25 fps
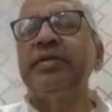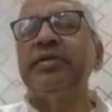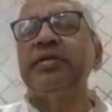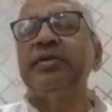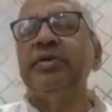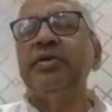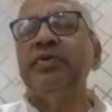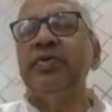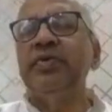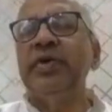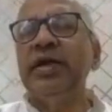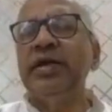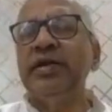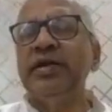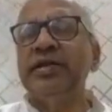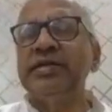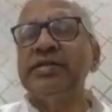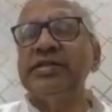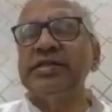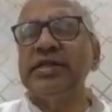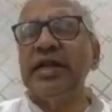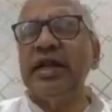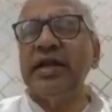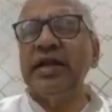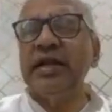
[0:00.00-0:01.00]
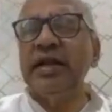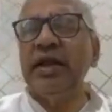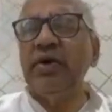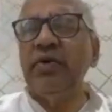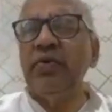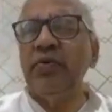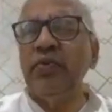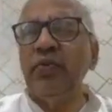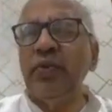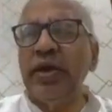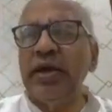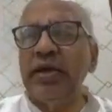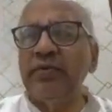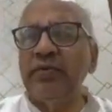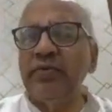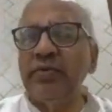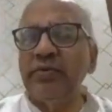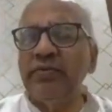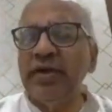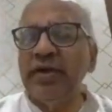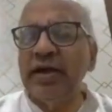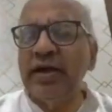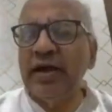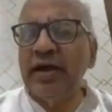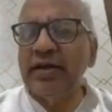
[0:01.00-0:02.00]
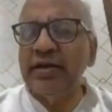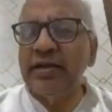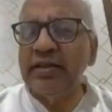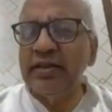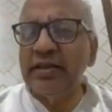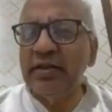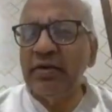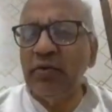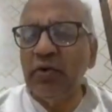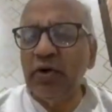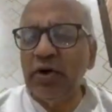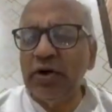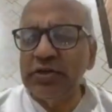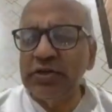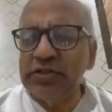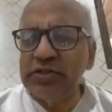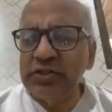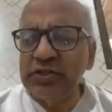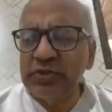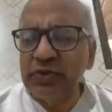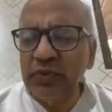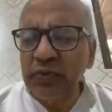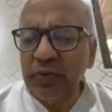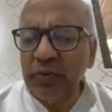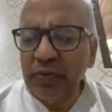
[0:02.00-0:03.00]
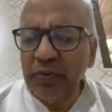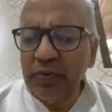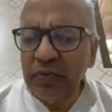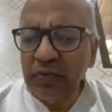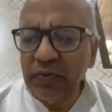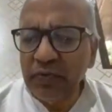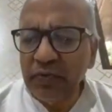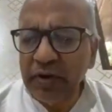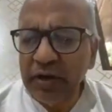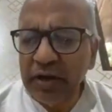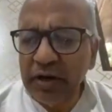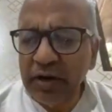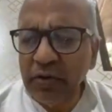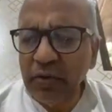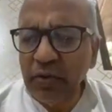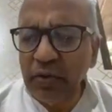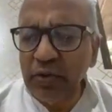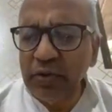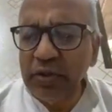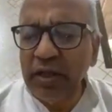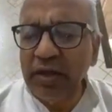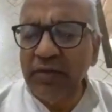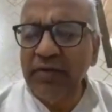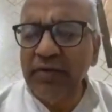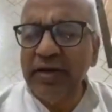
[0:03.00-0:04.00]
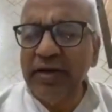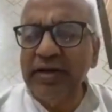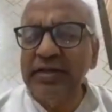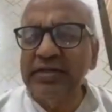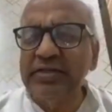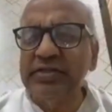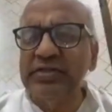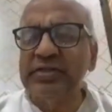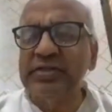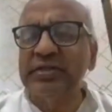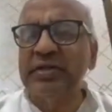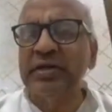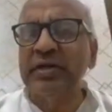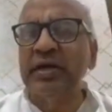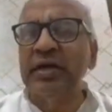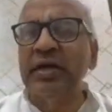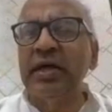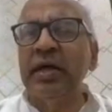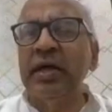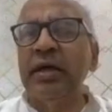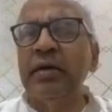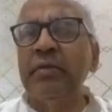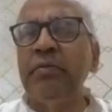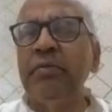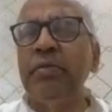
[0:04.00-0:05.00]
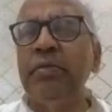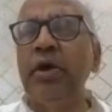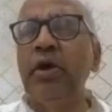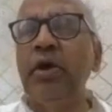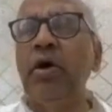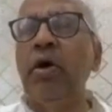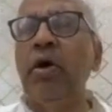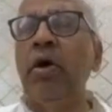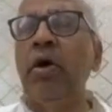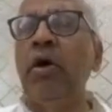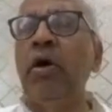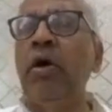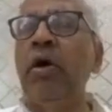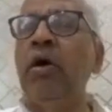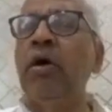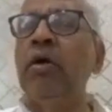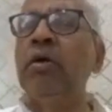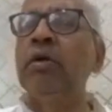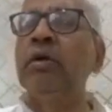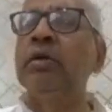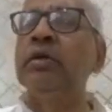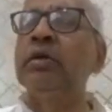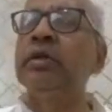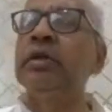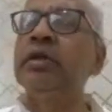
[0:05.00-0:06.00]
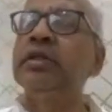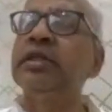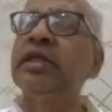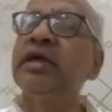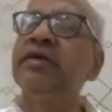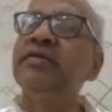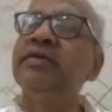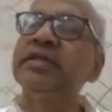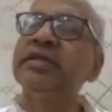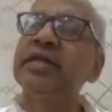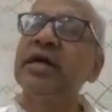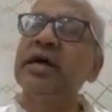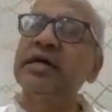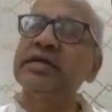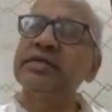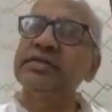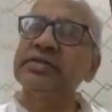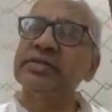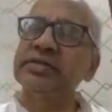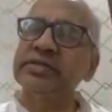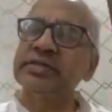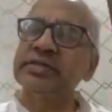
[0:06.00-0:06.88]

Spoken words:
Do we understand now where Vivekananda was? Where Gurudeva is? beyond the devatas.